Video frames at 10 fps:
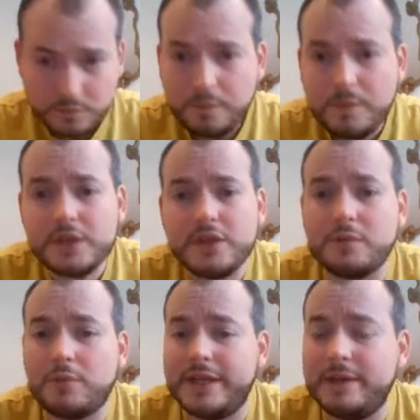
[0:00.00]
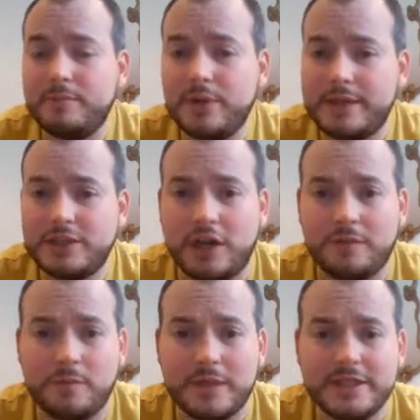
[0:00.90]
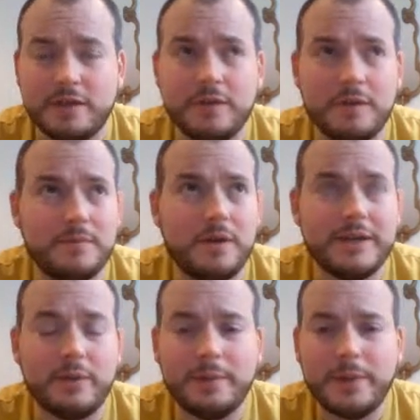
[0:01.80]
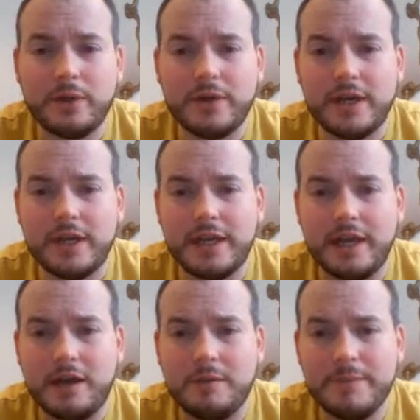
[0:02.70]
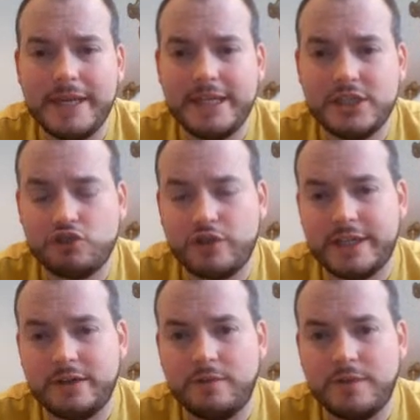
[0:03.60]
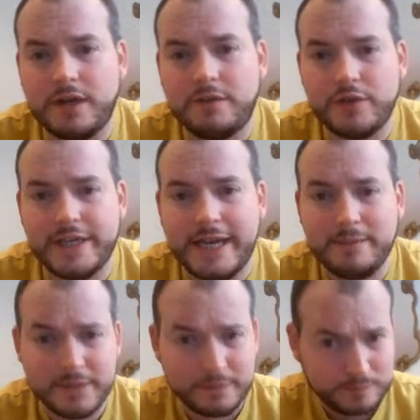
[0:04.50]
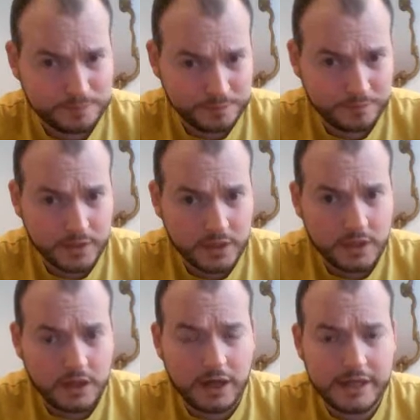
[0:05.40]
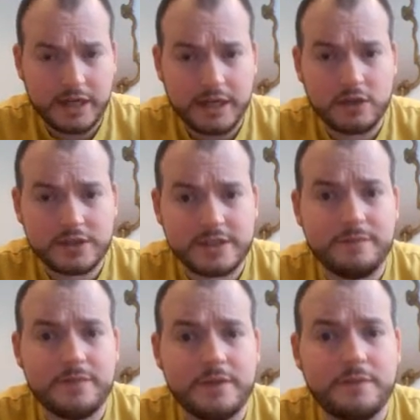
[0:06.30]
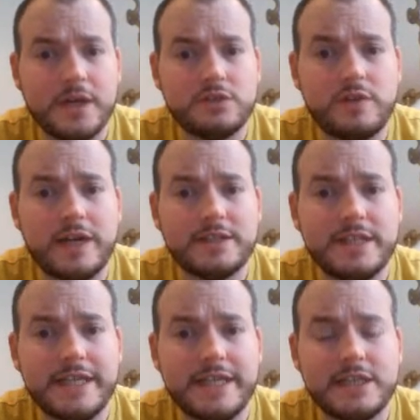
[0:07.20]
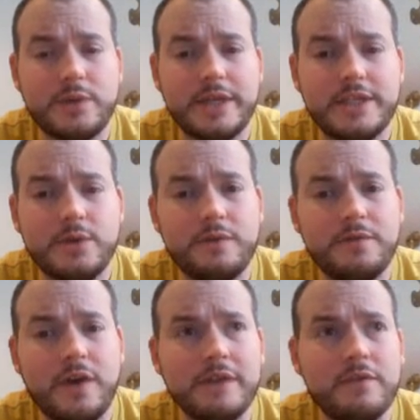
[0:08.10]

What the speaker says: so I was pretty chuffed with myself. I went on a mini streak of 3 games. I lost the first round against a 2205.